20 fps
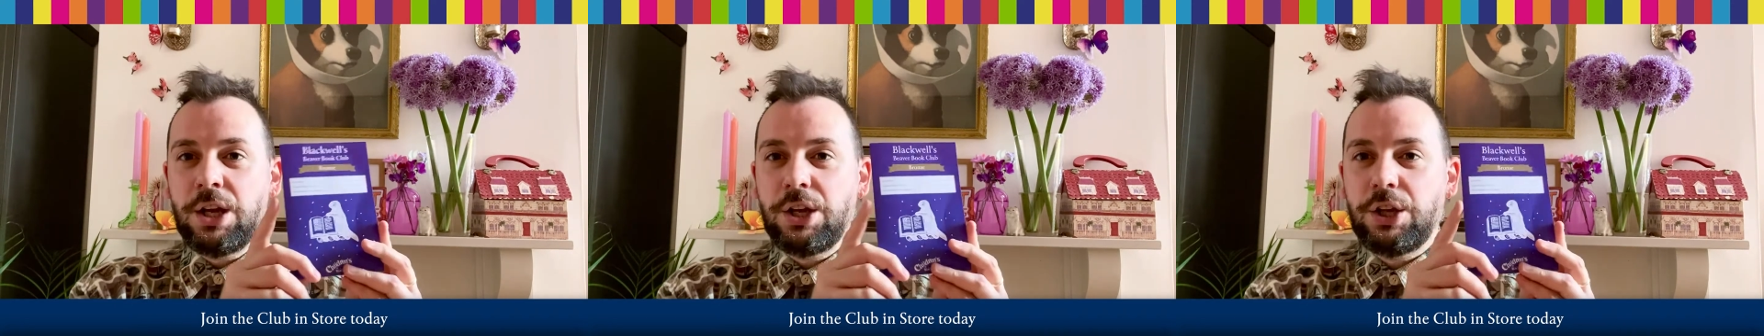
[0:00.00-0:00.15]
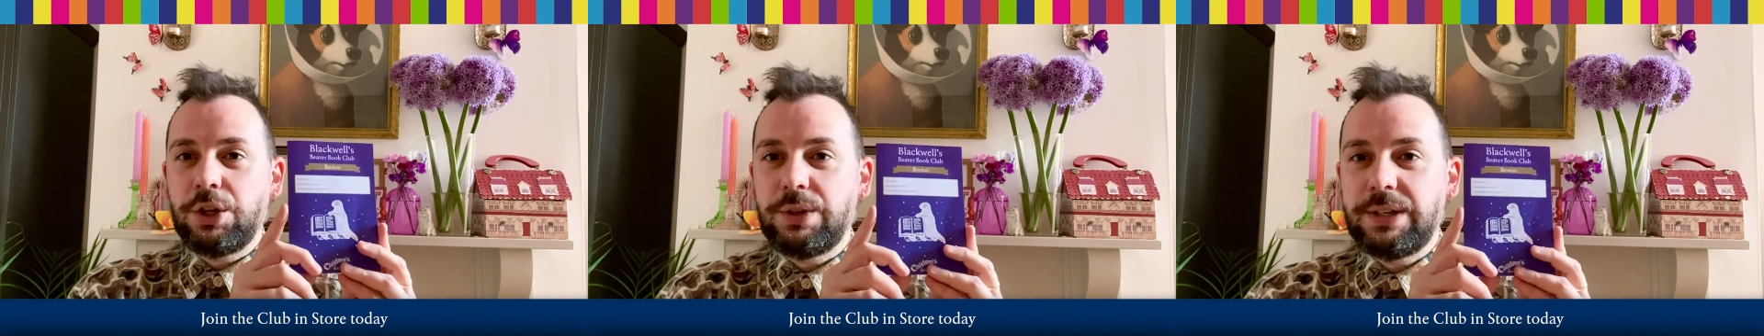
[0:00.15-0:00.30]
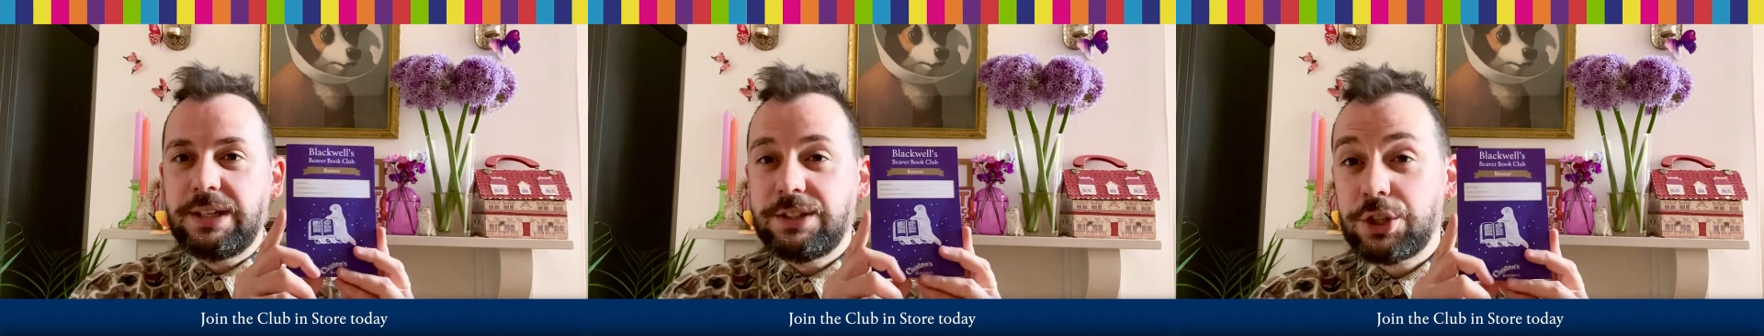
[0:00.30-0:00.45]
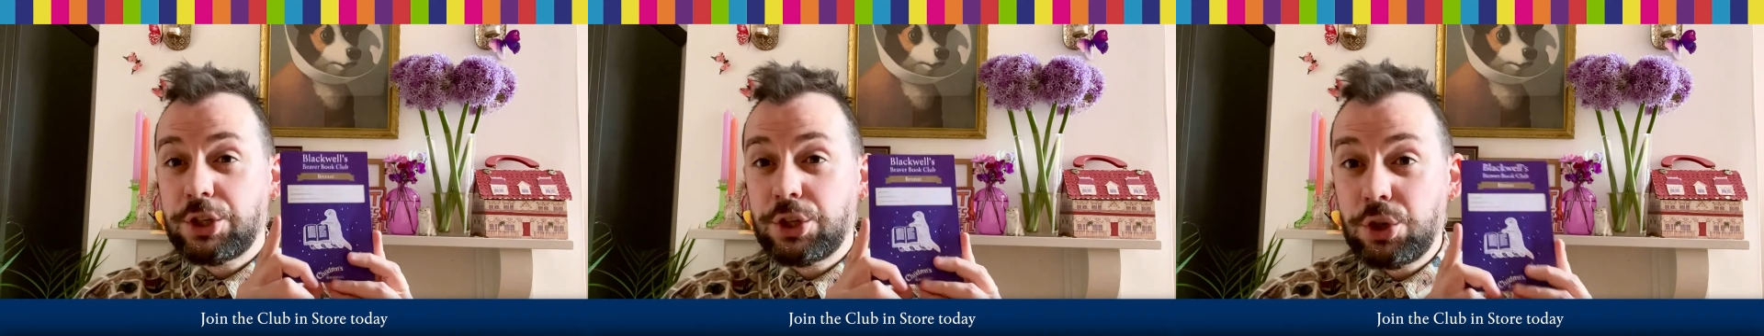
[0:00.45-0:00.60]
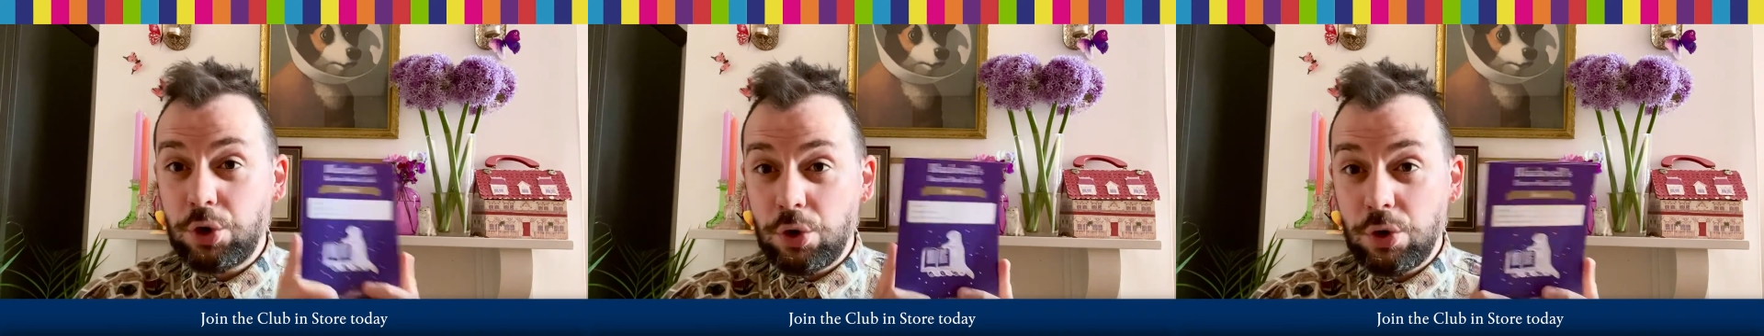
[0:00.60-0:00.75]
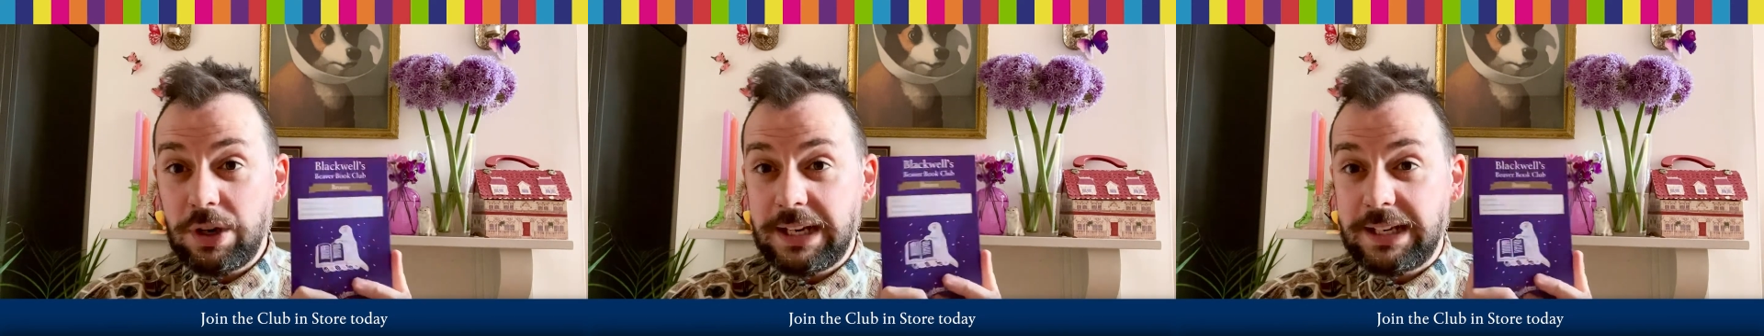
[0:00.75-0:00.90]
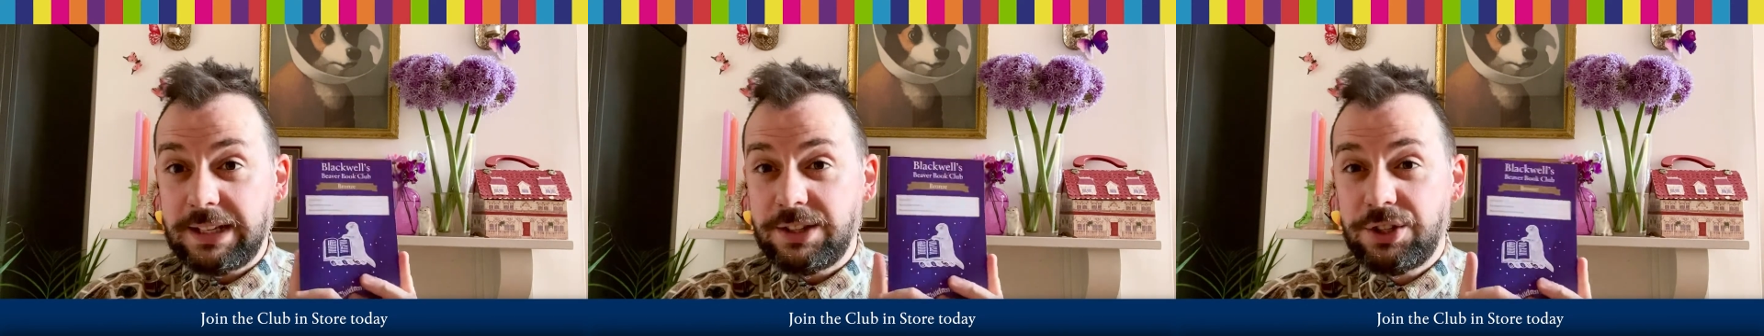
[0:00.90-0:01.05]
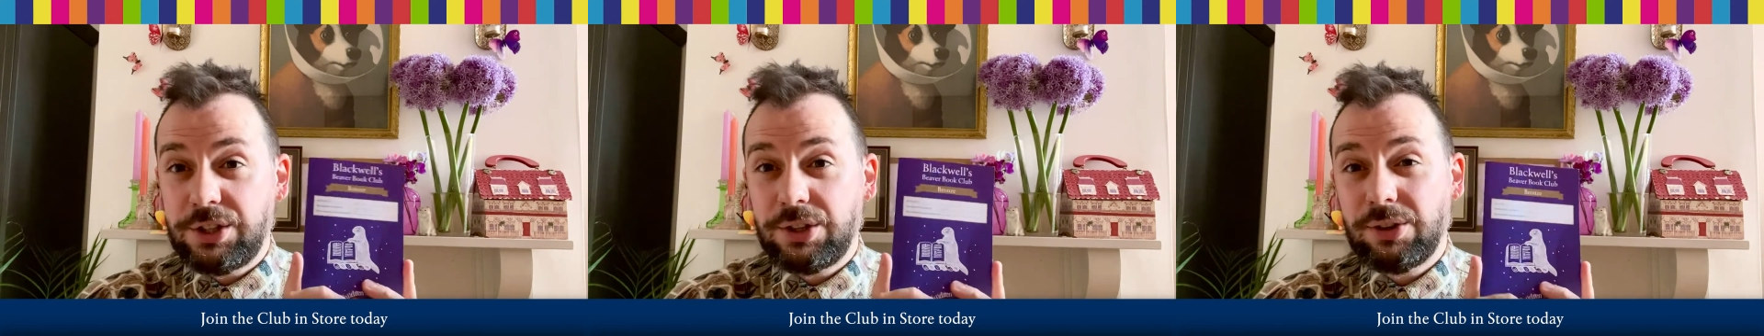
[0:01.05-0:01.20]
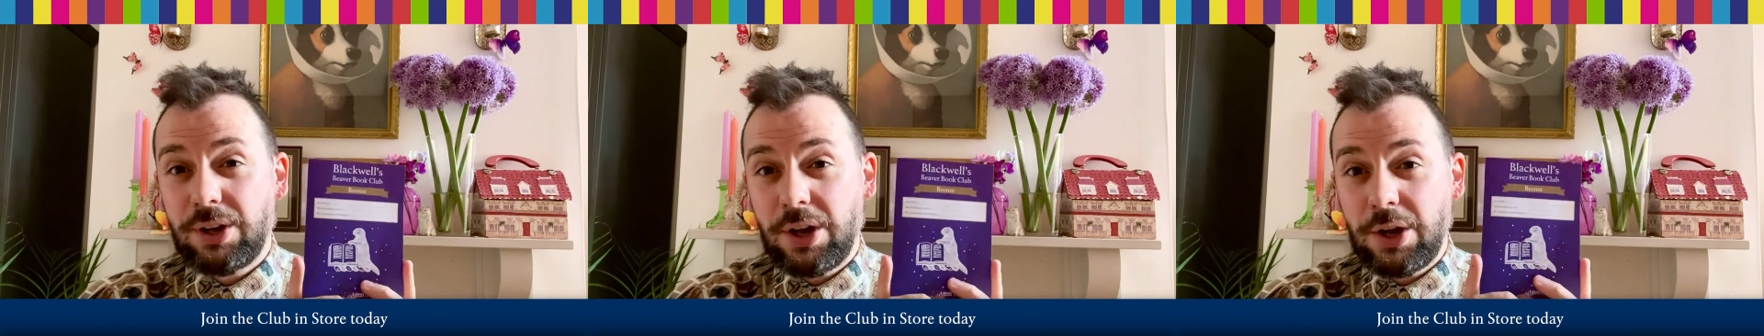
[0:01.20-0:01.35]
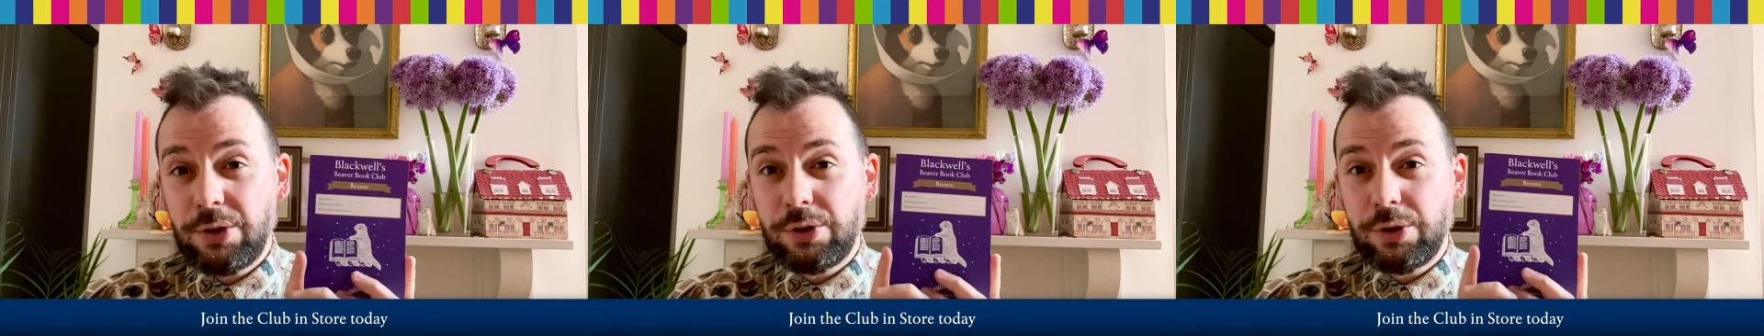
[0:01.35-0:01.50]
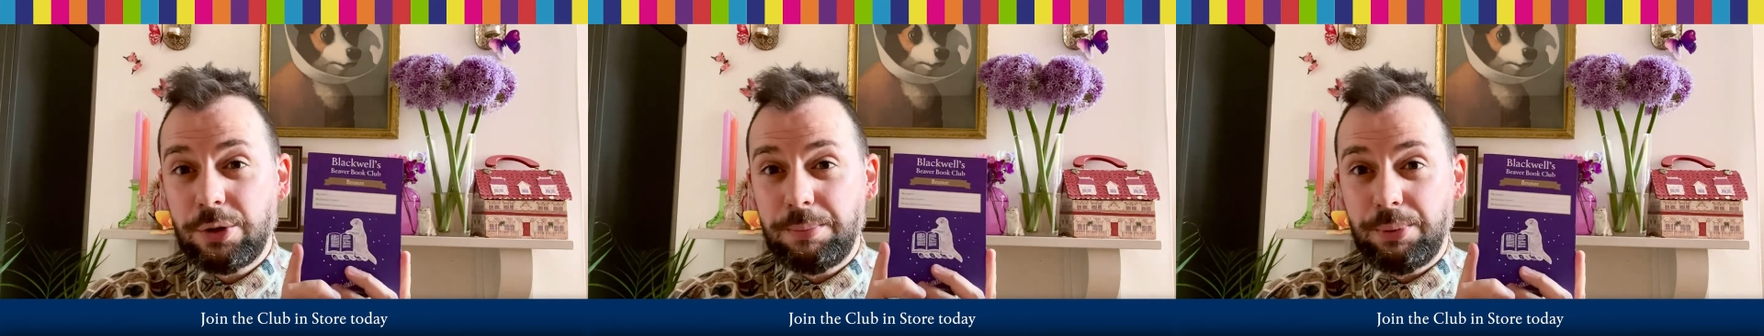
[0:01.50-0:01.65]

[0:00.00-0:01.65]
You need to call into your local